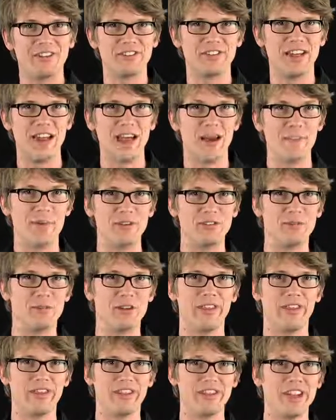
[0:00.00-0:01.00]
this to happen is one
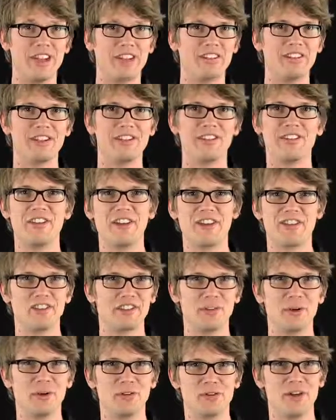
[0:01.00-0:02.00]
of the sexiest things that
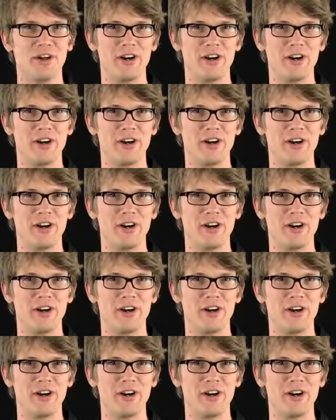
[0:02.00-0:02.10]
goes